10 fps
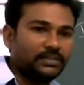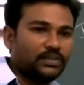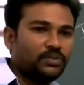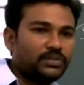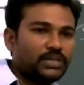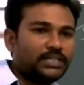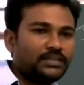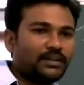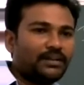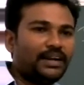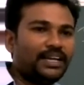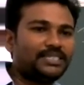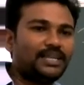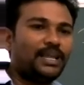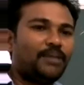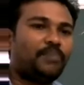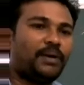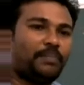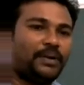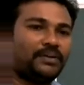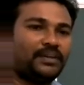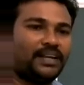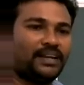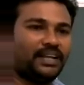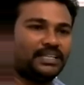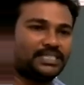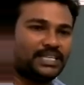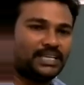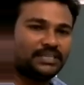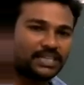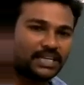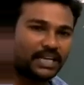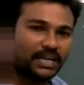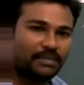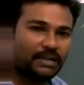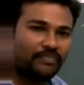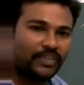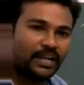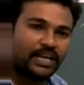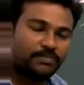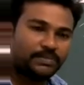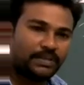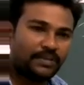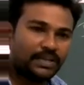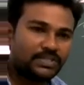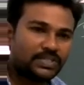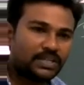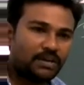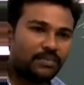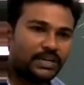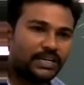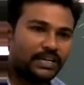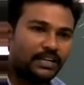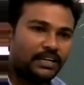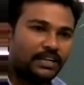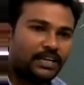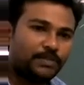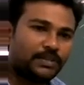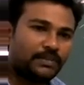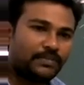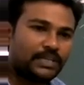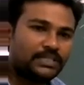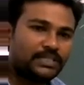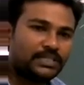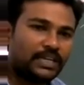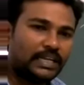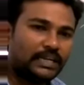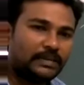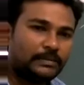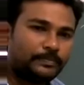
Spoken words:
Those lines are called as perpendicular lines. Is it clear now? Types of lines is completed. Types of lines is clear.